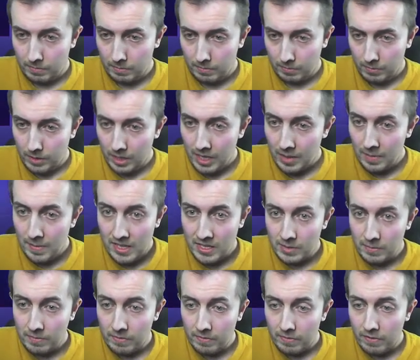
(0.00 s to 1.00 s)
He made
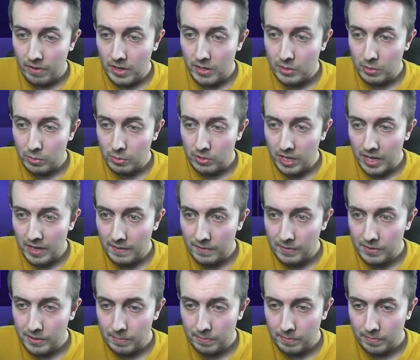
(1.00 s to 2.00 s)
some vital
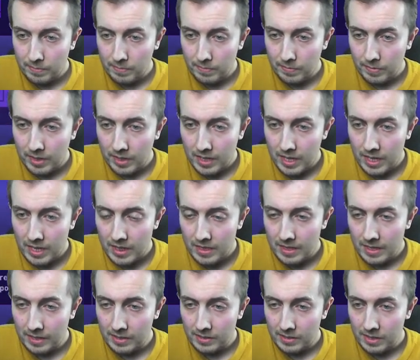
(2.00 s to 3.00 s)
saves in
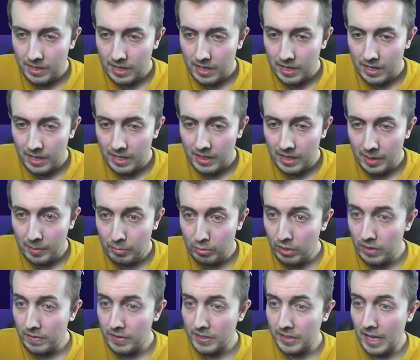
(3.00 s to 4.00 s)
that uh, in that
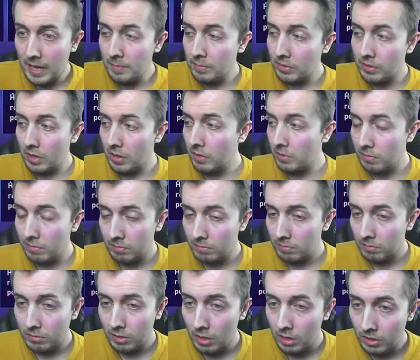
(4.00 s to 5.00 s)
previous game, so
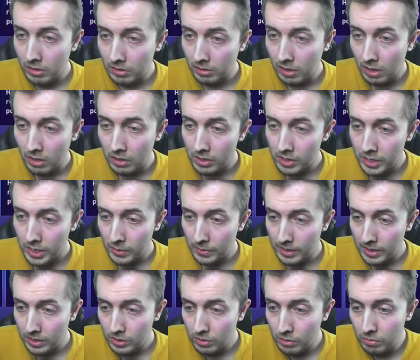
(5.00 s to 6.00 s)
can't can't argue with it
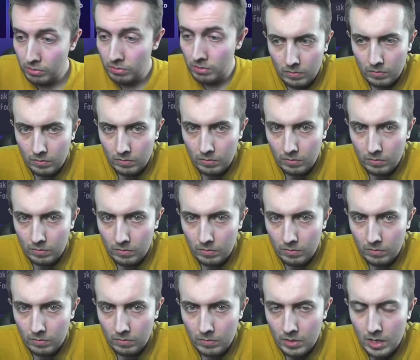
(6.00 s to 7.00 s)
at all.
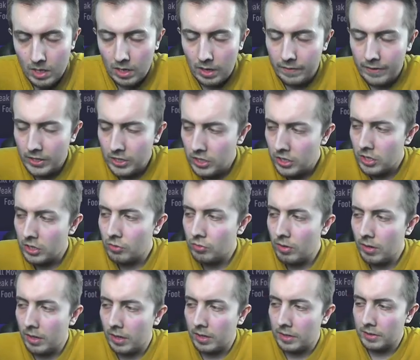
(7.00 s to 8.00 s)
I've actually just
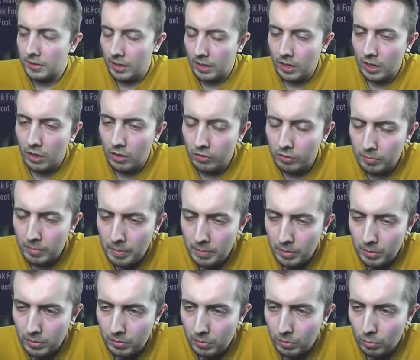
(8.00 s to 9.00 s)
realised I can't
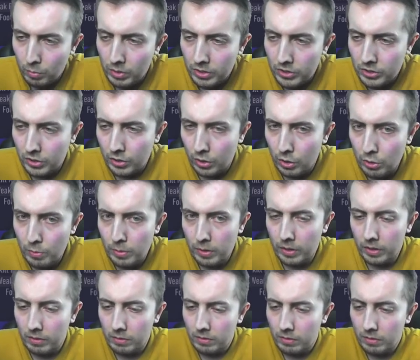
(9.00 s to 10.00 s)
remember which
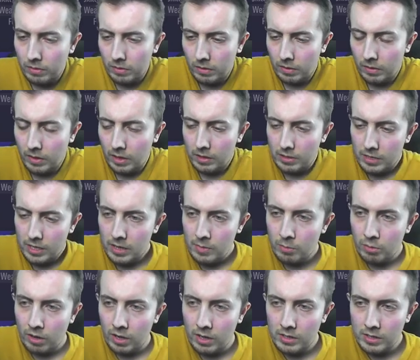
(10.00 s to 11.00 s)
Cooper that team
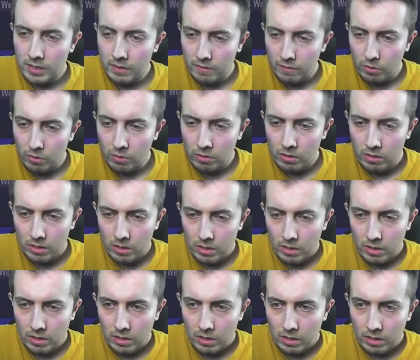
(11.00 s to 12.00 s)
were asking for.
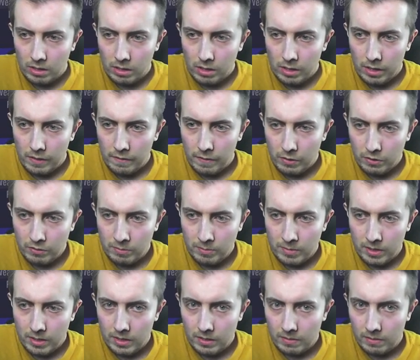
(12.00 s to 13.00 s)
If it was
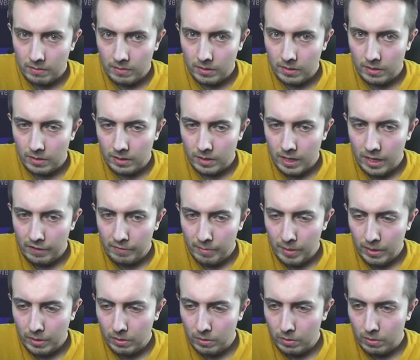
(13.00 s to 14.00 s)
my left
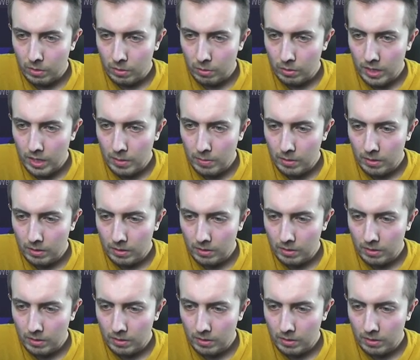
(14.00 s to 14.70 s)
back or goalkeeper.